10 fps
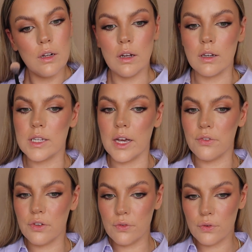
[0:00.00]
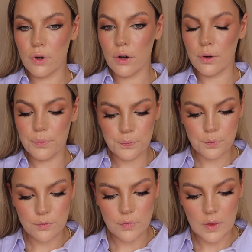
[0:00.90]
Like I say, if you've got
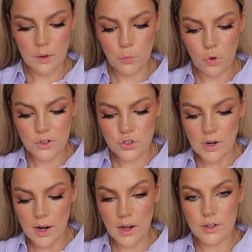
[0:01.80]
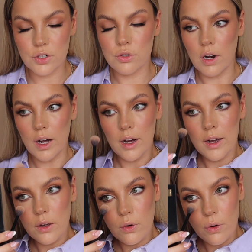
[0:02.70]
more of a dry under
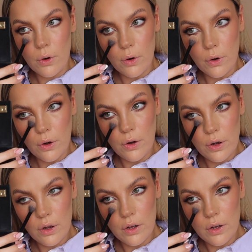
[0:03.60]
eye or